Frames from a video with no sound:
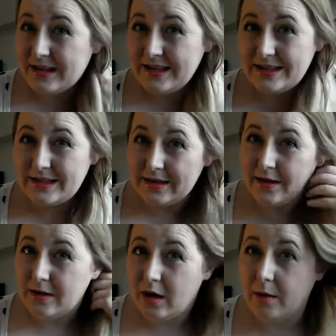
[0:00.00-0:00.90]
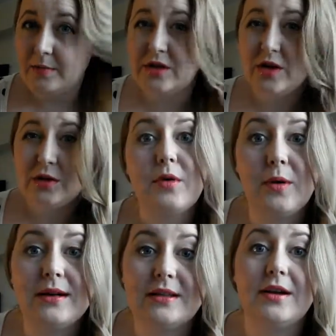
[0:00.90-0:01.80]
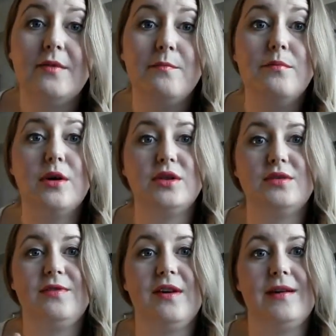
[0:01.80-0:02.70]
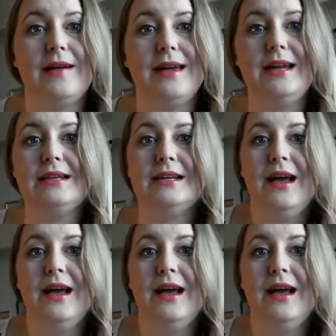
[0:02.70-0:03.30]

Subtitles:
this updo requires a kind of modified